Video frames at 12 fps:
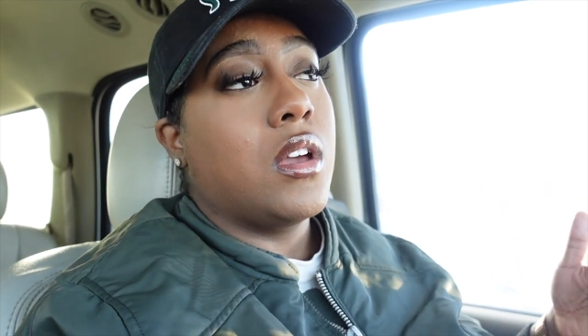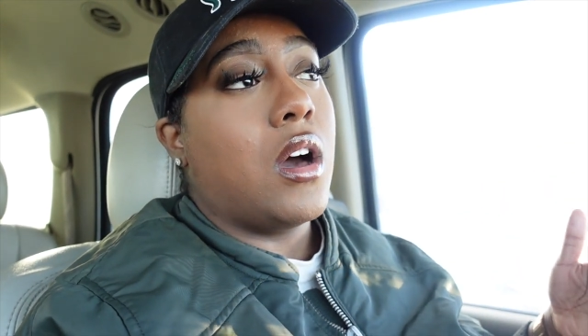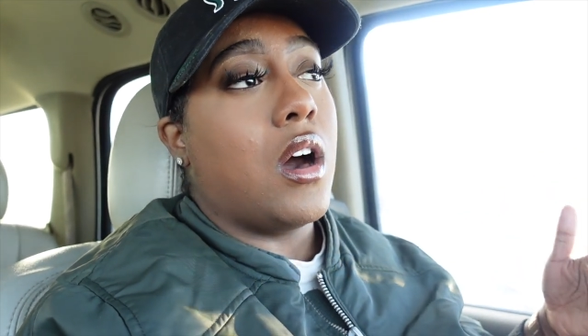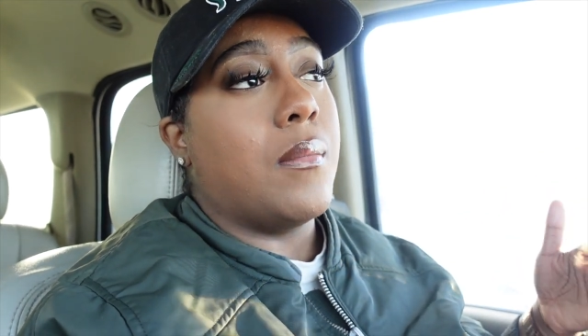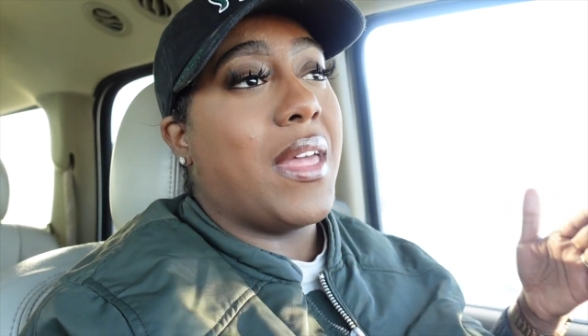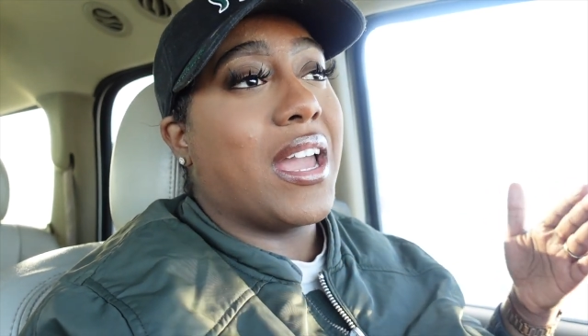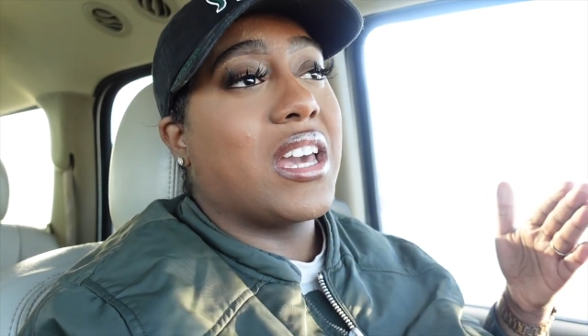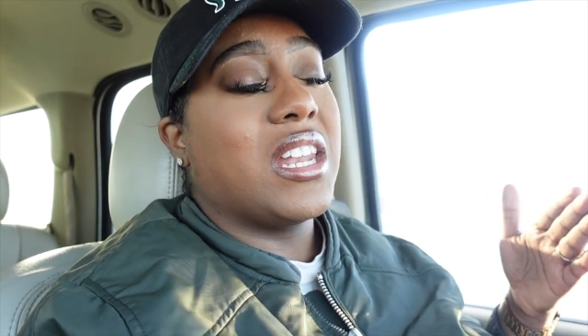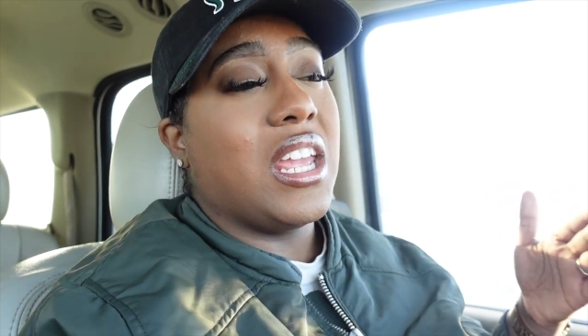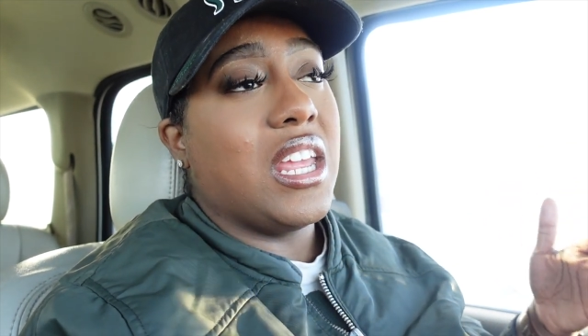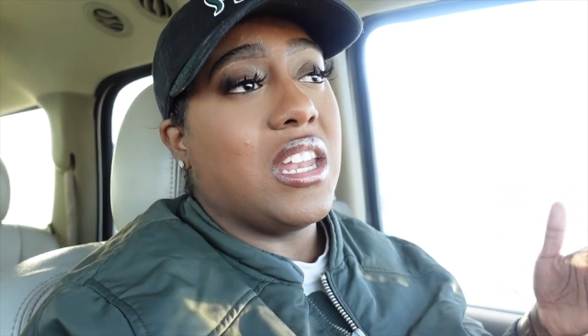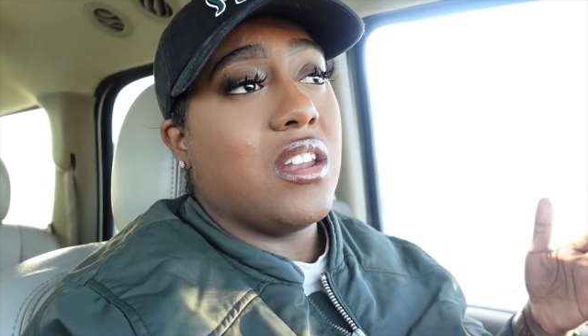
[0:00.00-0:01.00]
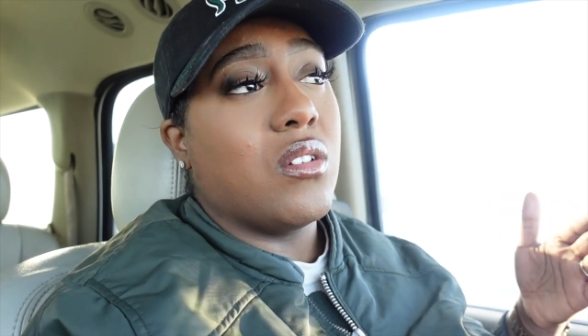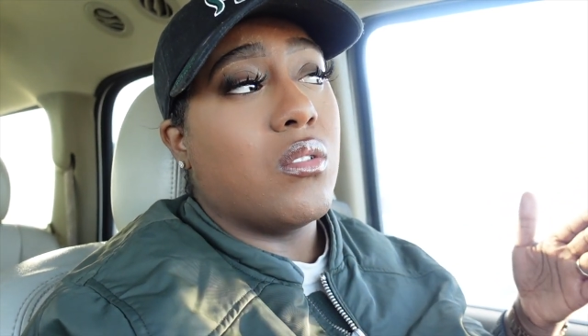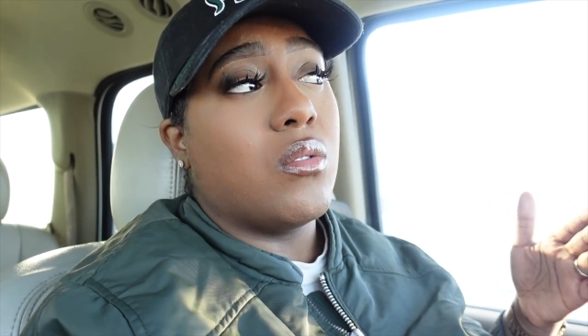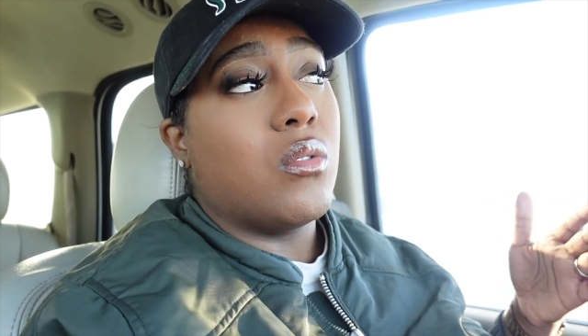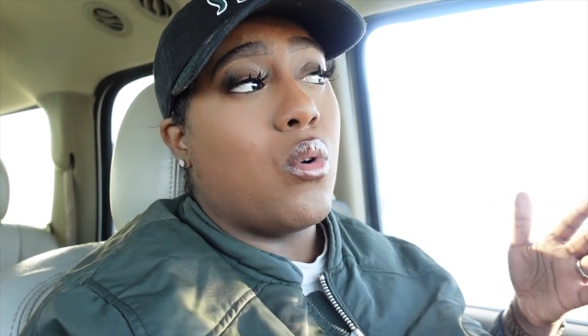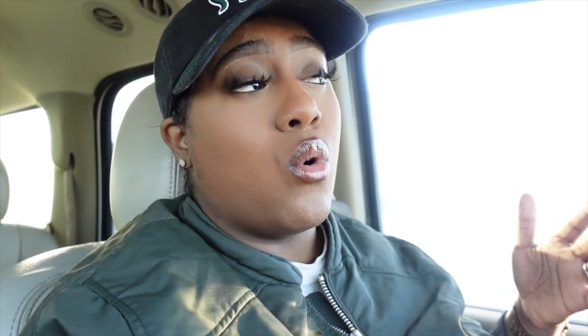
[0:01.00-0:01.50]
um, that could have ended
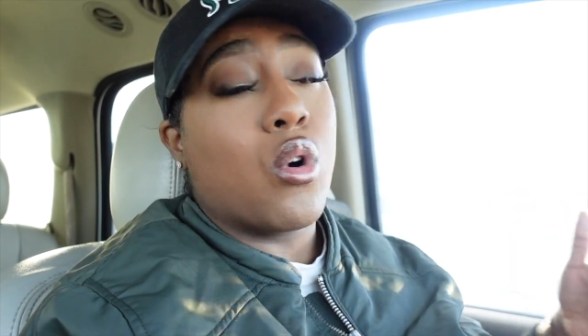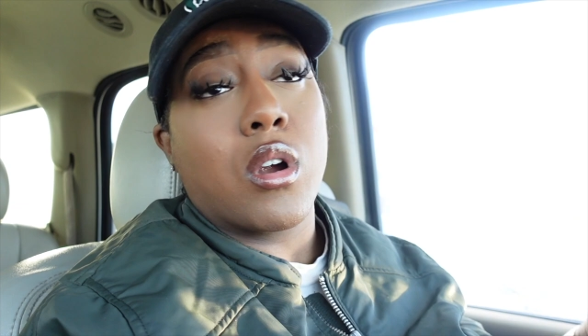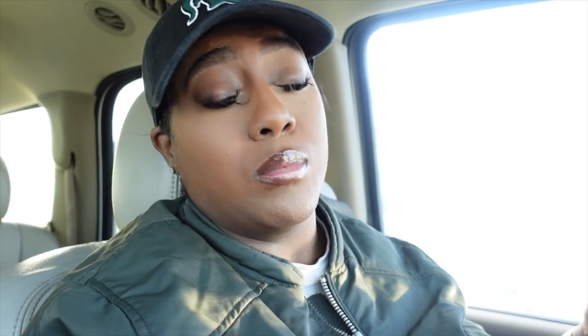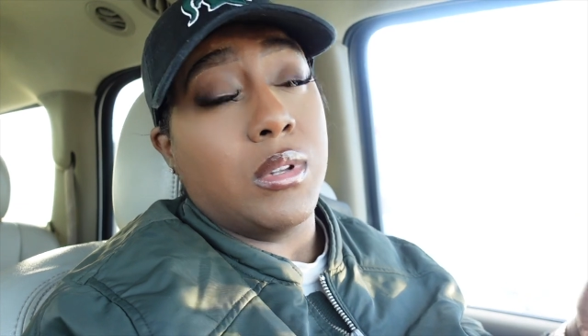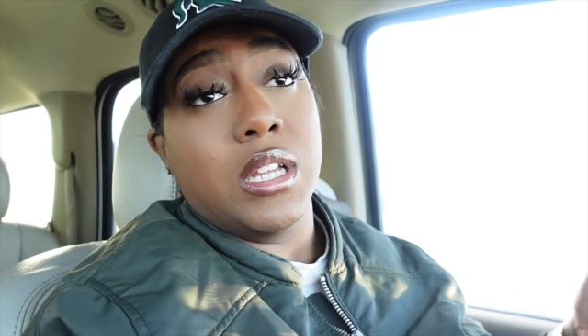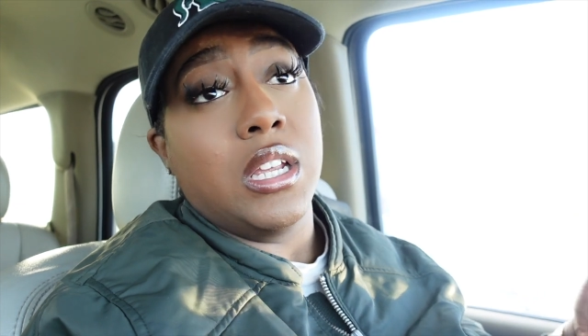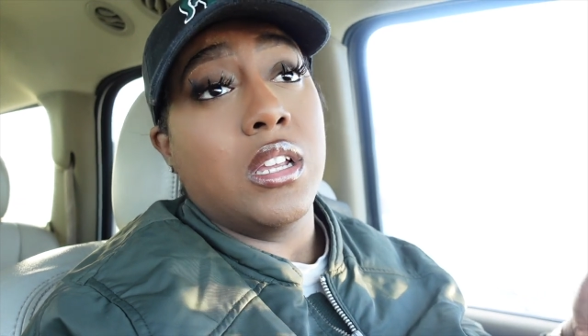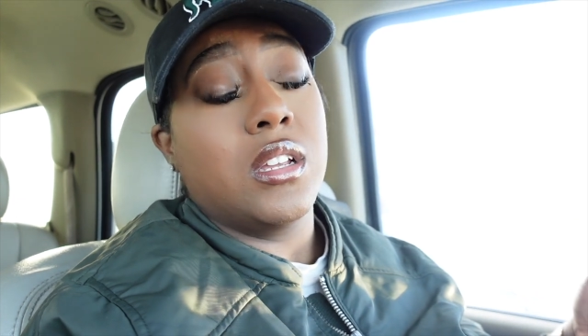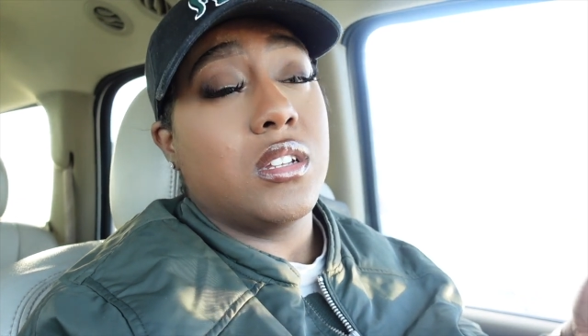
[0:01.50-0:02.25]
horribly.